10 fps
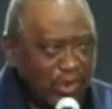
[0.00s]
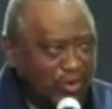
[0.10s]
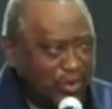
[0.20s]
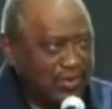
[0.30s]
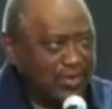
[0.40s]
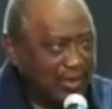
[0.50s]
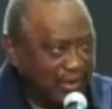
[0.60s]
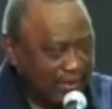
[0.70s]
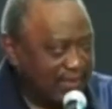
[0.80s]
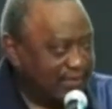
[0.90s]
on.
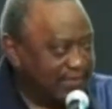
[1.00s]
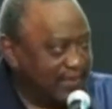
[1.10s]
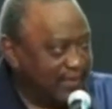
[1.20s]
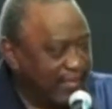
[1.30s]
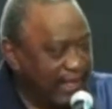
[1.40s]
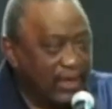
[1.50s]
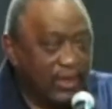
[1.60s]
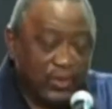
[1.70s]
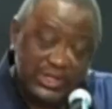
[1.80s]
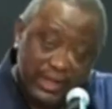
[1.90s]

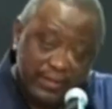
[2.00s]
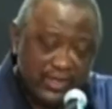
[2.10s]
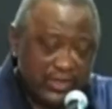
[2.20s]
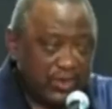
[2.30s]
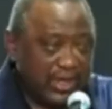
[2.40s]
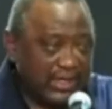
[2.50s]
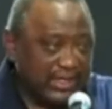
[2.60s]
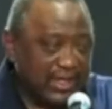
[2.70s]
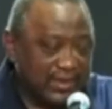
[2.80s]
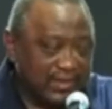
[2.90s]
We shall miss you,
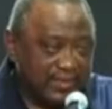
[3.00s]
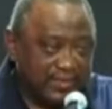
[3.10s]
Kanja.